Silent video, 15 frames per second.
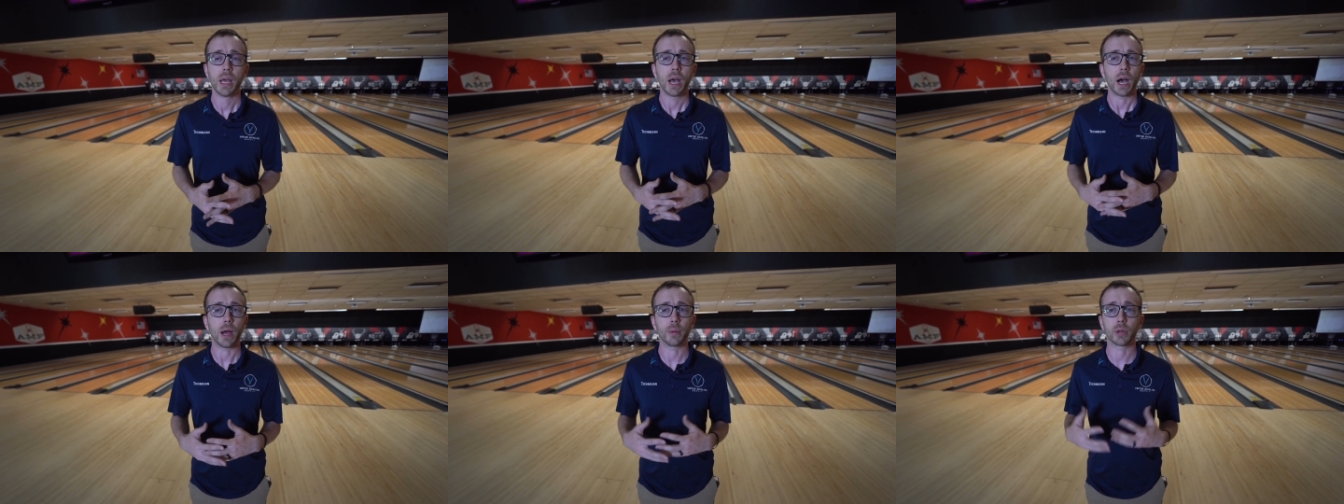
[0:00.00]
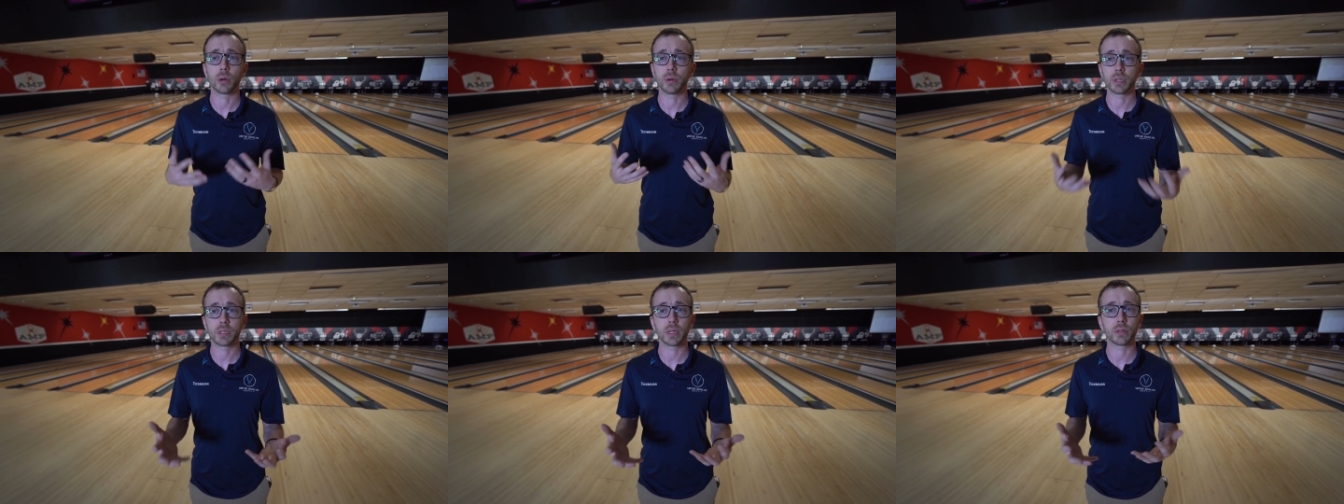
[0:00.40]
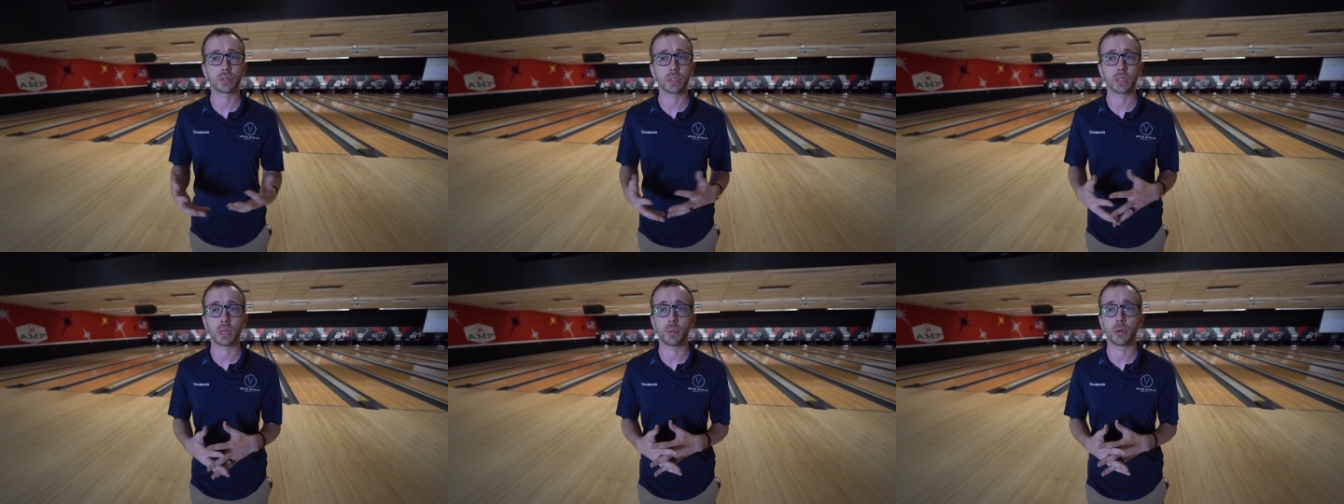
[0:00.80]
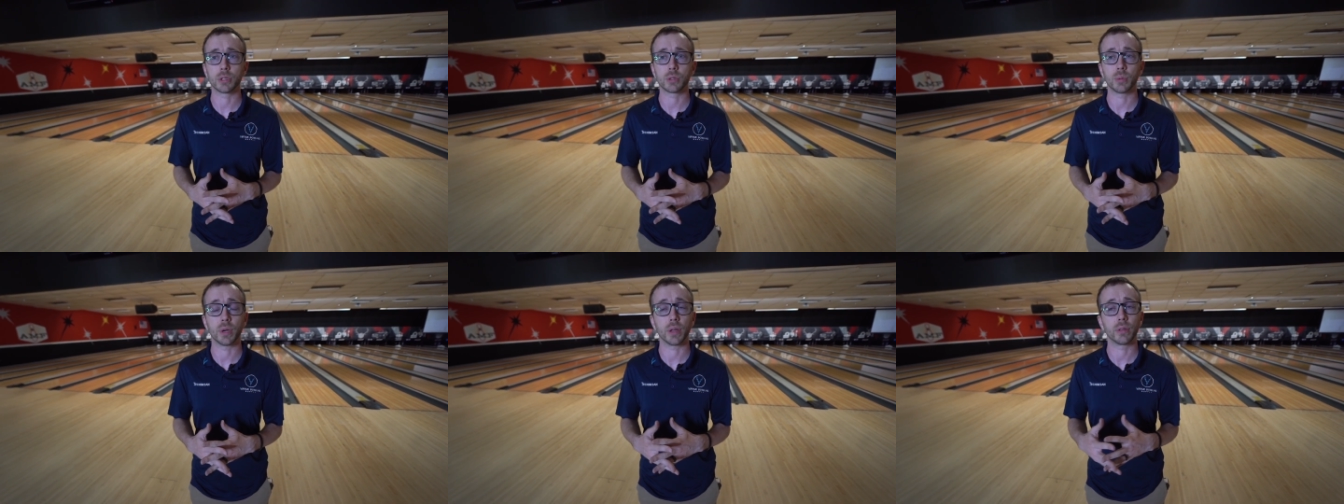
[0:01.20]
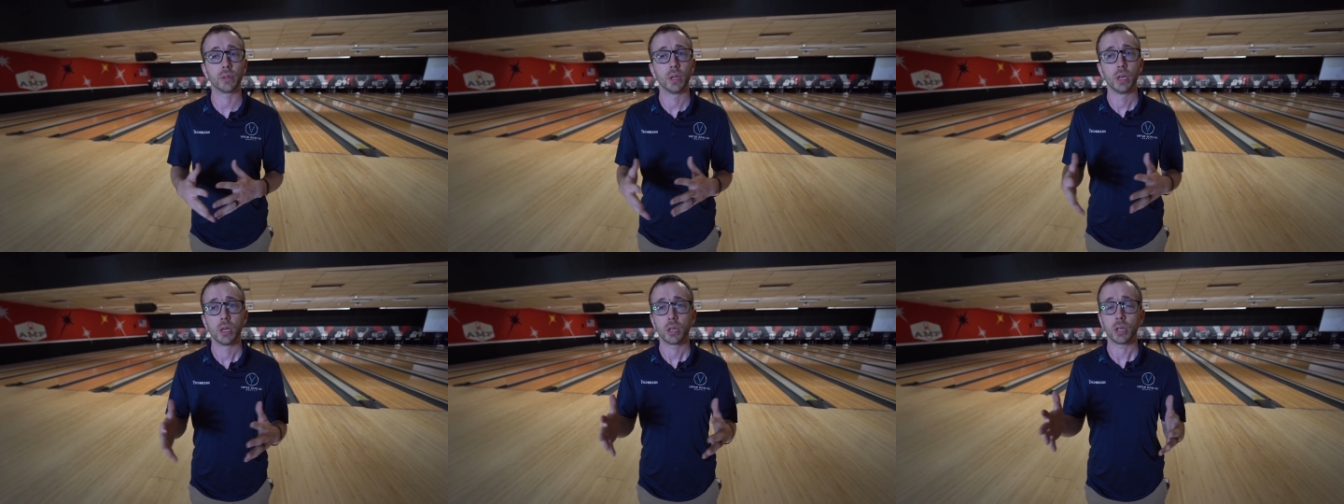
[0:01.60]
I would go into singles and doubles with,
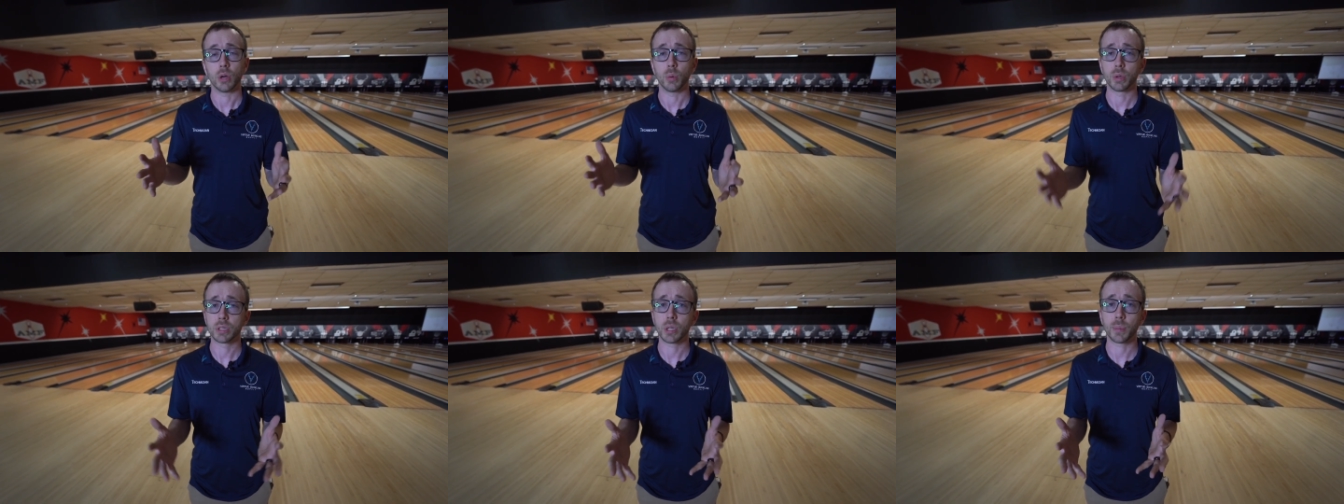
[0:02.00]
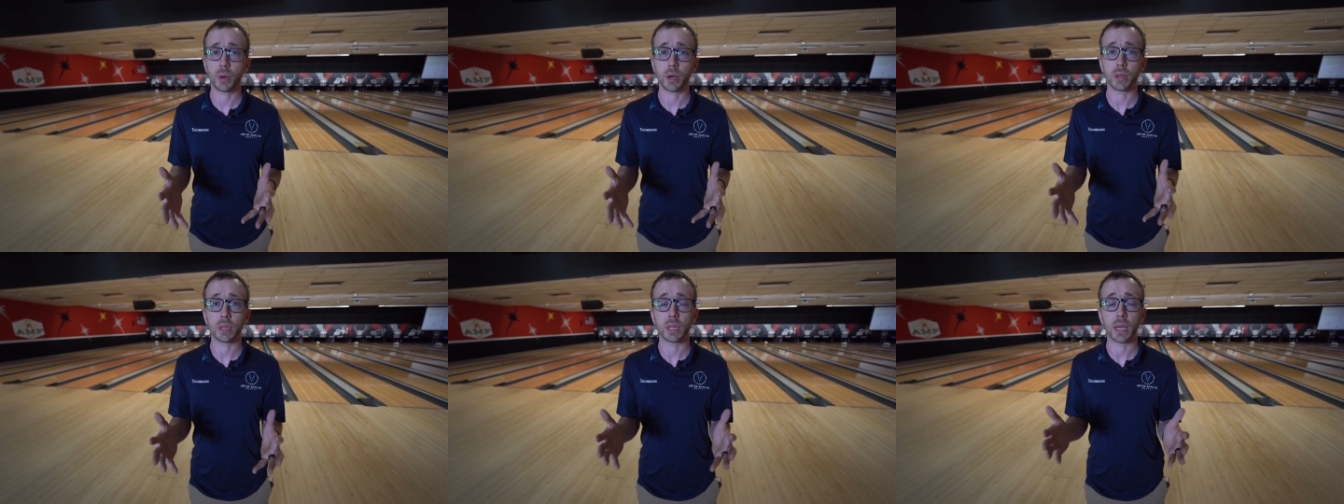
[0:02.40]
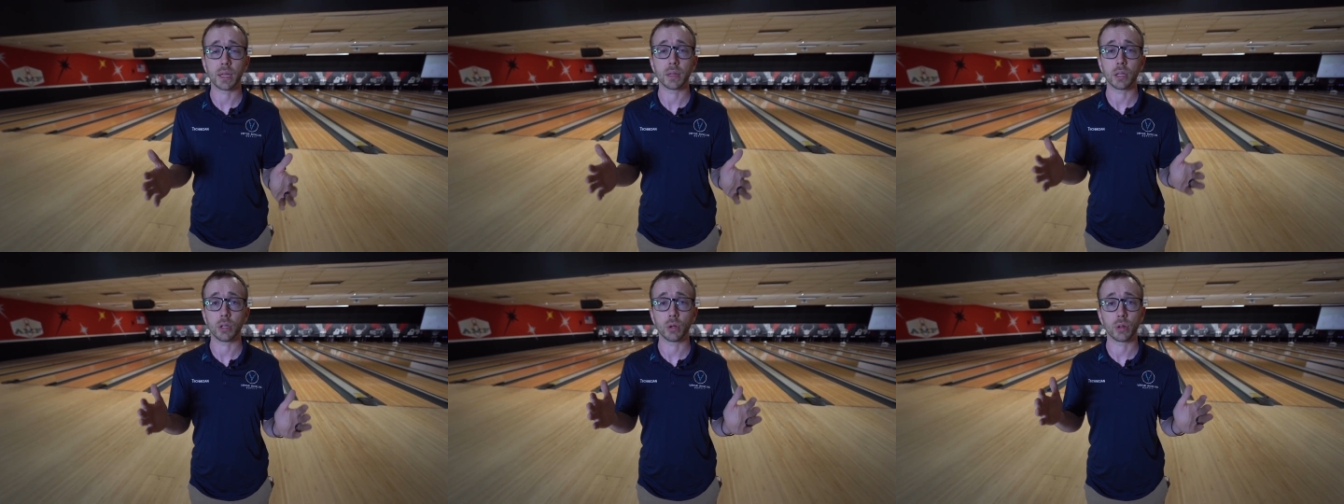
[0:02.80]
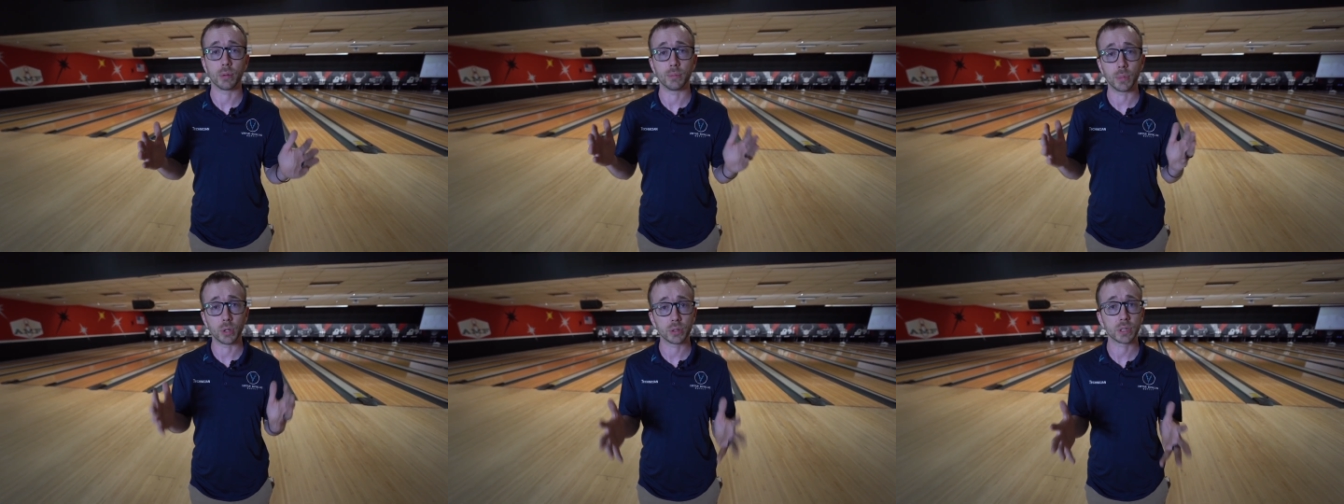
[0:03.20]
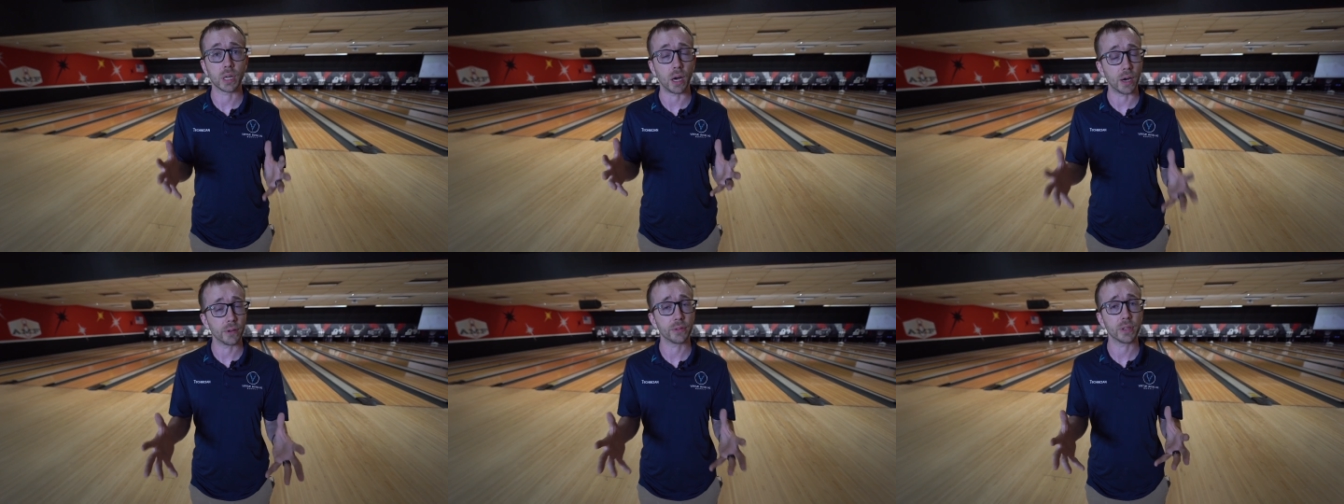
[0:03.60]
you know, what's the part of the lane that you're the most
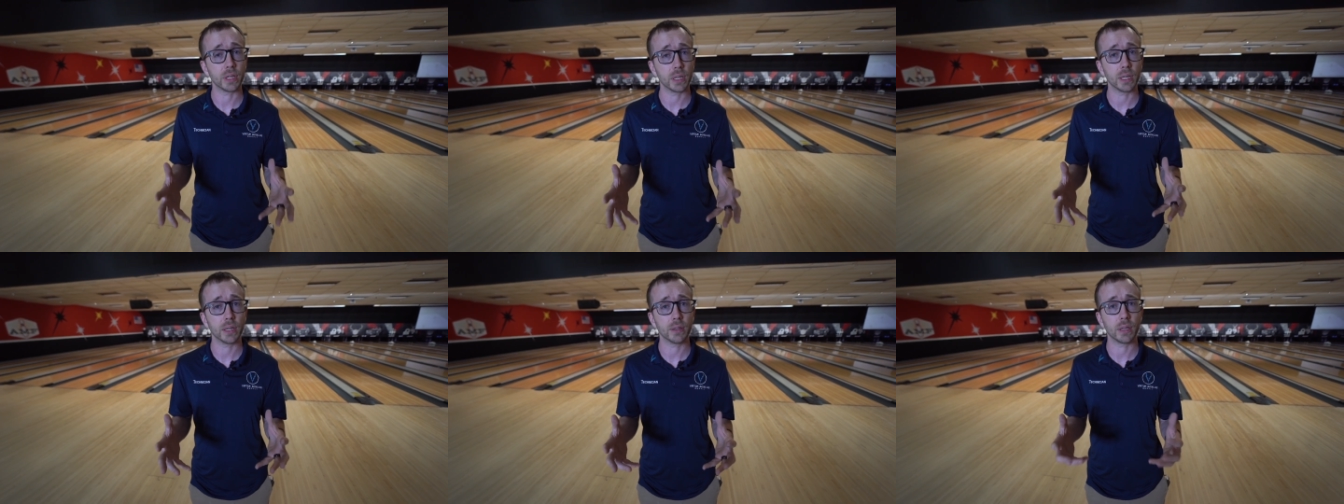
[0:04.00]
confident in,